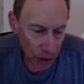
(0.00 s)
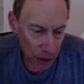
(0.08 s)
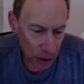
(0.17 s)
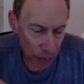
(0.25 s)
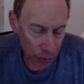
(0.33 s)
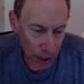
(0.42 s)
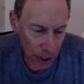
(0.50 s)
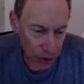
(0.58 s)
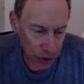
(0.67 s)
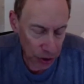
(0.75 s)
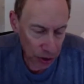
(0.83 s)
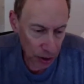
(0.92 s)
It
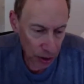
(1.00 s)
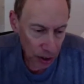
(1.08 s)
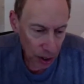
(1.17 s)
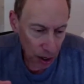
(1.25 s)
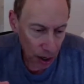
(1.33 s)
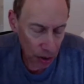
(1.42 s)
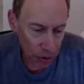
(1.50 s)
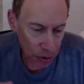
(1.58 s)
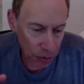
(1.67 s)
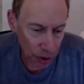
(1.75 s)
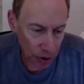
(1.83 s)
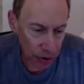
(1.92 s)
protects it so
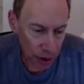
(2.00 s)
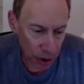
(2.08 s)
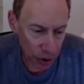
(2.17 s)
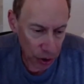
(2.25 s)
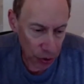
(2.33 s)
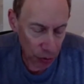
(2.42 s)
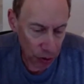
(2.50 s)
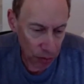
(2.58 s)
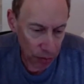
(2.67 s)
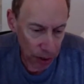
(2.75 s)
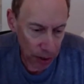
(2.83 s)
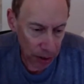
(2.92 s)
it doesn't get destroyed
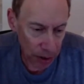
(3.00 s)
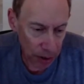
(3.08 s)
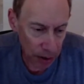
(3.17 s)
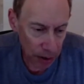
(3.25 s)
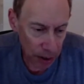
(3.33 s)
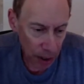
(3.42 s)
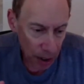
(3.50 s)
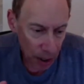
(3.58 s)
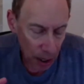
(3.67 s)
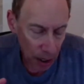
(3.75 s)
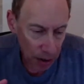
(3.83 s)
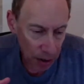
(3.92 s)
immediately.
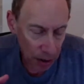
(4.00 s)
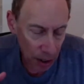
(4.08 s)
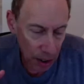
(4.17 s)
And